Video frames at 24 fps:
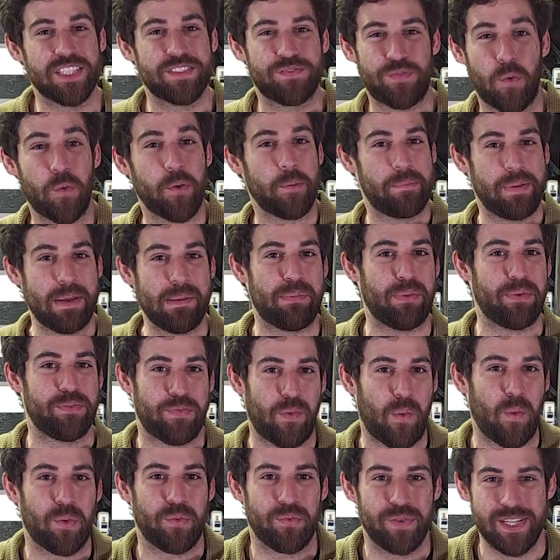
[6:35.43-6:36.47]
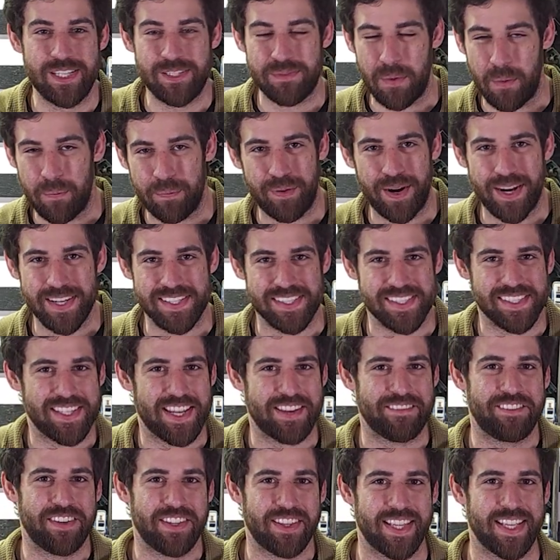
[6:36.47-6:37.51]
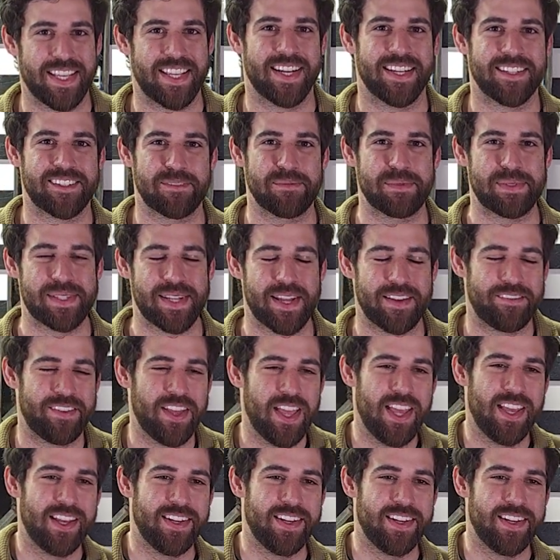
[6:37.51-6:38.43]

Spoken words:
for people for reasonable prices. I feel like custom stuff